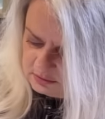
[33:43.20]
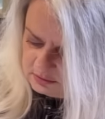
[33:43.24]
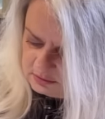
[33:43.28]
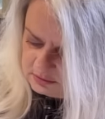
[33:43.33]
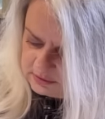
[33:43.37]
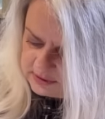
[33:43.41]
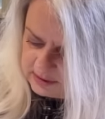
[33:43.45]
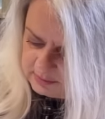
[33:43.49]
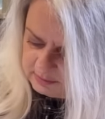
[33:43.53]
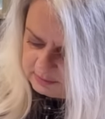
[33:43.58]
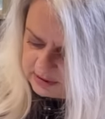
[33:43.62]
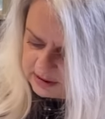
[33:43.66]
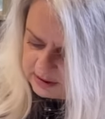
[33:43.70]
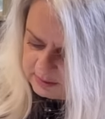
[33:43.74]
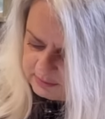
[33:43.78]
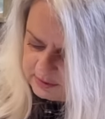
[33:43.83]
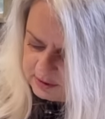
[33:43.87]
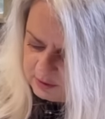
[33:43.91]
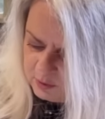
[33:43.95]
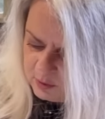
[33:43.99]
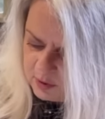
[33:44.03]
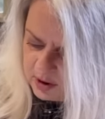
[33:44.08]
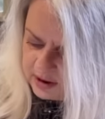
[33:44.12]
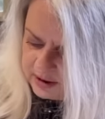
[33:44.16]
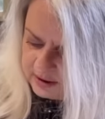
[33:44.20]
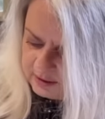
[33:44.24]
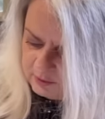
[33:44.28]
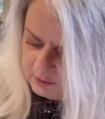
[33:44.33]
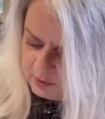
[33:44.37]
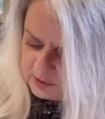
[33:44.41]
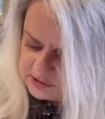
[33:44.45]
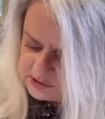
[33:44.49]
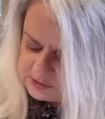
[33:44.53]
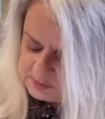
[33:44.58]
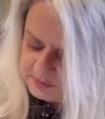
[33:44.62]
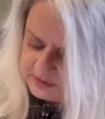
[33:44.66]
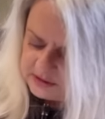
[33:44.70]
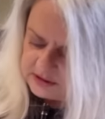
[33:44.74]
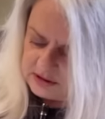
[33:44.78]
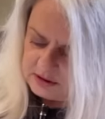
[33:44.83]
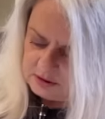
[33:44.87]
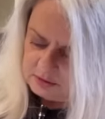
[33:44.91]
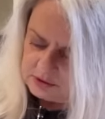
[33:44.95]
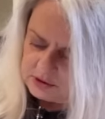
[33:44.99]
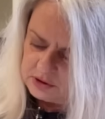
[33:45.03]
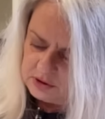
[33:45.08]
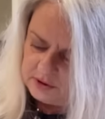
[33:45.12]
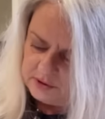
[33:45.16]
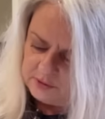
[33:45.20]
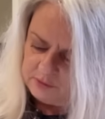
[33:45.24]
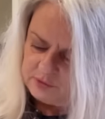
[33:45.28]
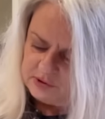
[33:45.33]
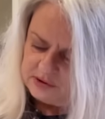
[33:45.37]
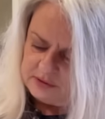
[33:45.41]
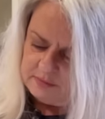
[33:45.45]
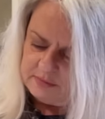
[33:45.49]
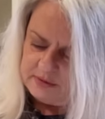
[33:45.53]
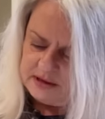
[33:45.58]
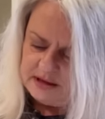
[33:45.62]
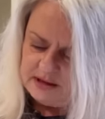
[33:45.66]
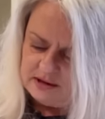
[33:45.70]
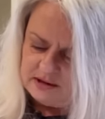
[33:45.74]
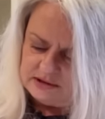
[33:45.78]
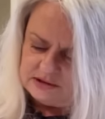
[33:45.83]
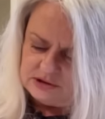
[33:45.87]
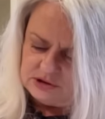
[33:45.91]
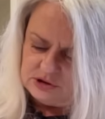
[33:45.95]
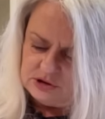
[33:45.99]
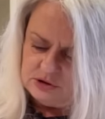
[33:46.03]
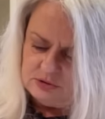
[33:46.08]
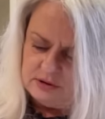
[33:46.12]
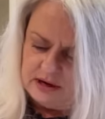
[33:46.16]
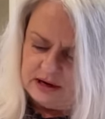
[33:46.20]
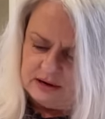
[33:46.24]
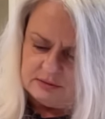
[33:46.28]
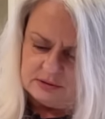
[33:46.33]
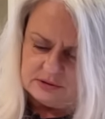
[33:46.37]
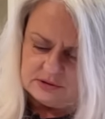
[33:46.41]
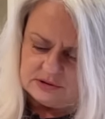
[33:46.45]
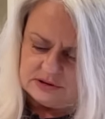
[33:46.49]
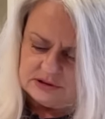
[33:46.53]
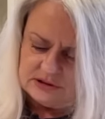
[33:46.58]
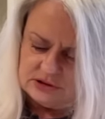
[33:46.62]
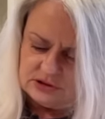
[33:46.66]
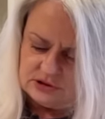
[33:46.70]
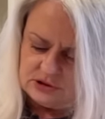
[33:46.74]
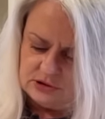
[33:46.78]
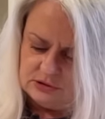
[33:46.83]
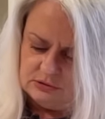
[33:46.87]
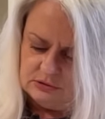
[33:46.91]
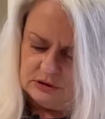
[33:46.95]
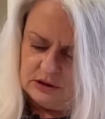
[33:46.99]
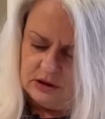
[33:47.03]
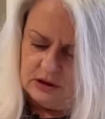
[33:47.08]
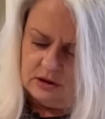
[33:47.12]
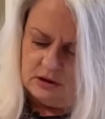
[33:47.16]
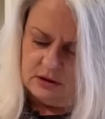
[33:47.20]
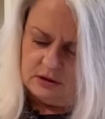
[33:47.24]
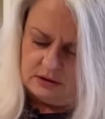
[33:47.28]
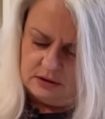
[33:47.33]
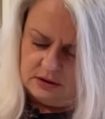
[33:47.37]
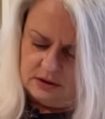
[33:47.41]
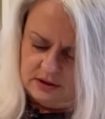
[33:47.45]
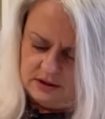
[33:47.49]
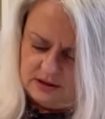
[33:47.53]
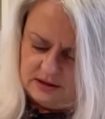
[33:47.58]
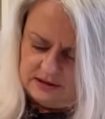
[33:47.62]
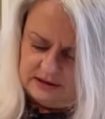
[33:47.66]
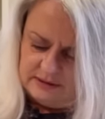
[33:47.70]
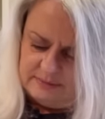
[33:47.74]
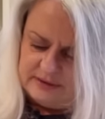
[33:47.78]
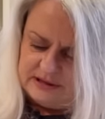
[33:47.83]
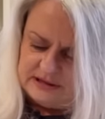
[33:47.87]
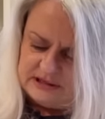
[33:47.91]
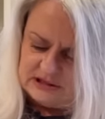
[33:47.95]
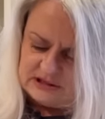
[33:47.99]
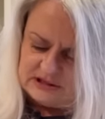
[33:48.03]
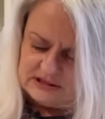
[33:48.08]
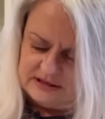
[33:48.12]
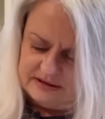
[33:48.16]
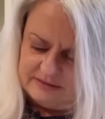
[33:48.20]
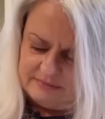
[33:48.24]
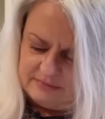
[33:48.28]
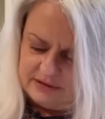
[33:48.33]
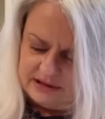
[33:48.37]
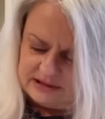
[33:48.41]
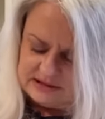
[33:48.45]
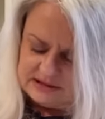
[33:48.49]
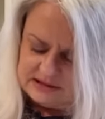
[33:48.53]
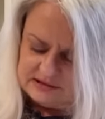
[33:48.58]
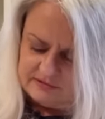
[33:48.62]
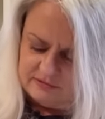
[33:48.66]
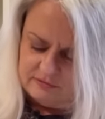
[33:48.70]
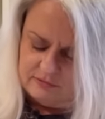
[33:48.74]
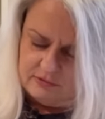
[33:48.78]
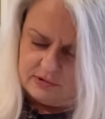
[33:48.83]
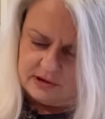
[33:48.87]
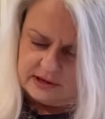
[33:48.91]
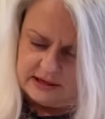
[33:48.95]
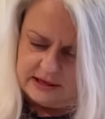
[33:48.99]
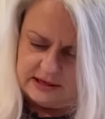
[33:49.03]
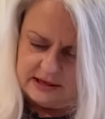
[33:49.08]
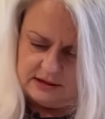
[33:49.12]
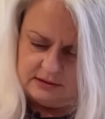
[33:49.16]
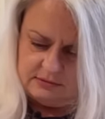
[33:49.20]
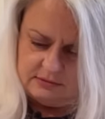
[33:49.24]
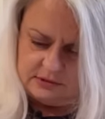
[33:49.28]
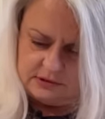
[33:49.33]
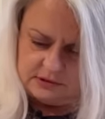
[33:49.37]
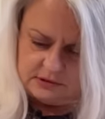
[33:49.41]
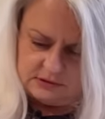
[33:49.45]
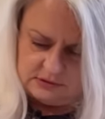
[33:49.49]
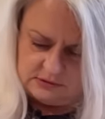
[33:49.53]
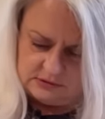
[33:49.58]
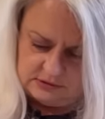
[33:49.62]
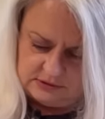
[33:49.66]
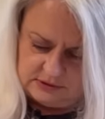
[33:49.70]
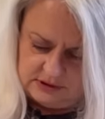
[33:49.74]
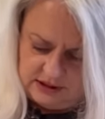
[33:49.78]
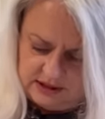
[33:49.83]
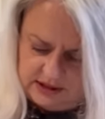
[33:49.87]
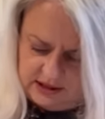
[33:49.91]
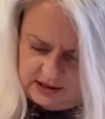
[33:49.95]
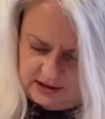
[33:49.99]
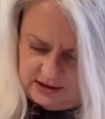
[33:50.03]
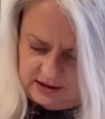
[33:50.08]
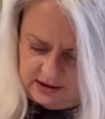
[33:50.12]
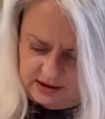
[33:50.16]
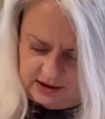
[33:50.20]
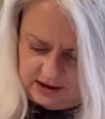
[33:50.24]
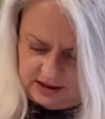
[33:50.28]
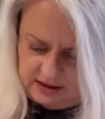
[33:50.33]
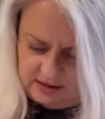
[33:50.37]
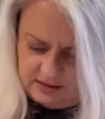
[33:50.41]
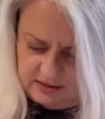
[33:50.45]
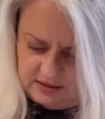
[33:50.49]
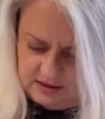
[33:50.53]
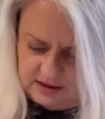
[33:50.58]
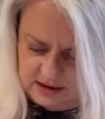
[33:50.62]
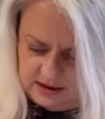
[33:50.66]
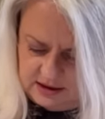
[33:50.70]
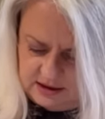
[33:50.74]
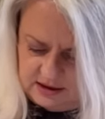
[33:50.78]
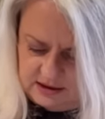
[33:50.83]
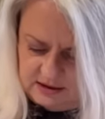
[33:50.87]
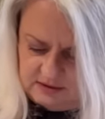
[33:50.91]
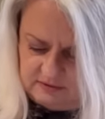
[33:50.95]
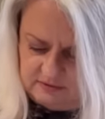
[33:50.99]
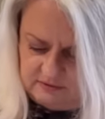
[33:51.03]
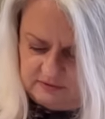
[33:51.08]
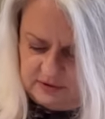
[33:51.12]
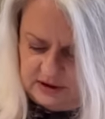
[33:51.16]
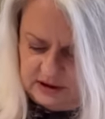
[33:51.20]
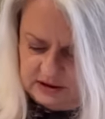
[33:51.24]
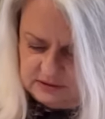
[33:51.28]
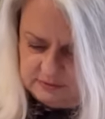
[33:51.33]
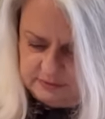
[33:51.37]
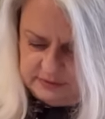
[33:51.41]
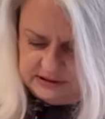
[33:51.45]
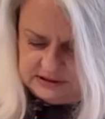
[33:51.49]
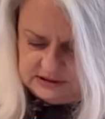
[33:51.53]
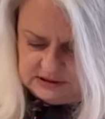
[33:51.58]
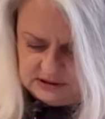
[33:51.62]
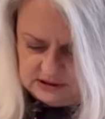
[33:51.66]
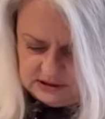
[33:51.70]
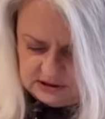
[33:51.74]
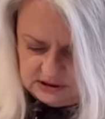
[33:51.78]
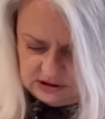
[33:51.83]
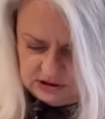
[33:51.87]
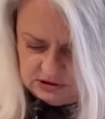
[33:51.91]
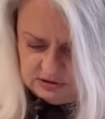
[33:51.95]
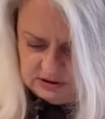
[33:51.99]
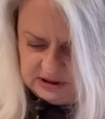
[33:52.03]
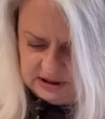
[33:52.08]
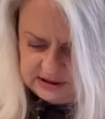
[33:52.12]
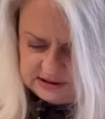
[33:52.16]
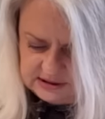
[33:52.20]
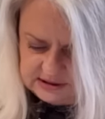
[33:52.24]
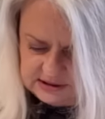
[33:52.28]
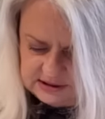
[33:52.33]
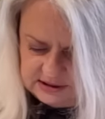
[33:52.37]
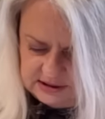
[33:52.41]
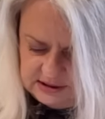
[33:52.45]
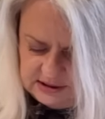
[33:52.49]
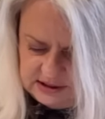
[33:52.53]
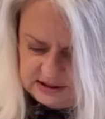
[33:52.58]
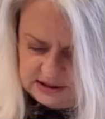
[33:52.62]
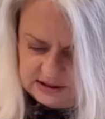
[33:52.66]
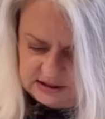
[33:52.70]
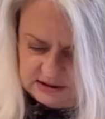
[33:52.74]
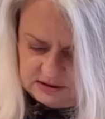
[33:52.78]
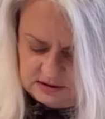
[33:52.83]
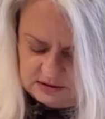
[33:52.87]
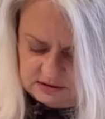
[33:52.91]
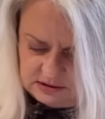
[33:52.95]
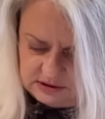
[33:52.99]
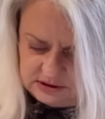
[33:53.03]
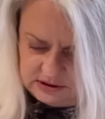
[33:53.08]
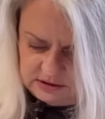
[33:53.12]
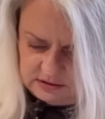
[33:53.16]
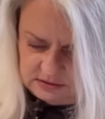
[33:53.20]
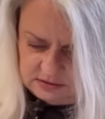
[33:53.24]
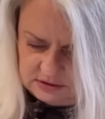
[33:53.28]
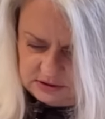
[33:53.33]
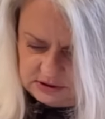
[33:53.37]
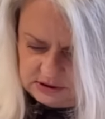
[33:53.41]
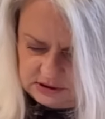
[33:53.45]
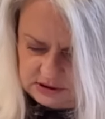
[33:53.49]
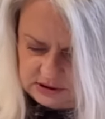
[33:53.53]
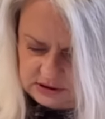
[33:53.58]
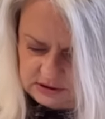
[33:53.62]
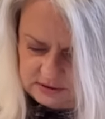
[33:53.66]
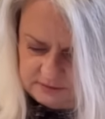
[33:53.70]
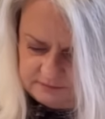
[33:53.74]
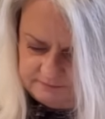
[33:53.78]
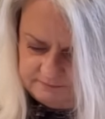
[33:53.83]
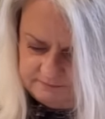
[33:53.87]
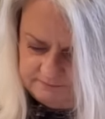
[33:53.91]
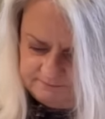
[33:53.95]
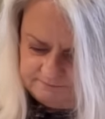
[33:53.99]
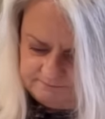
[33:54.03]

That might be what, what's been going on with me is two hours is too long let me just give myself one hour. And then I'll be seeing you guys again on um,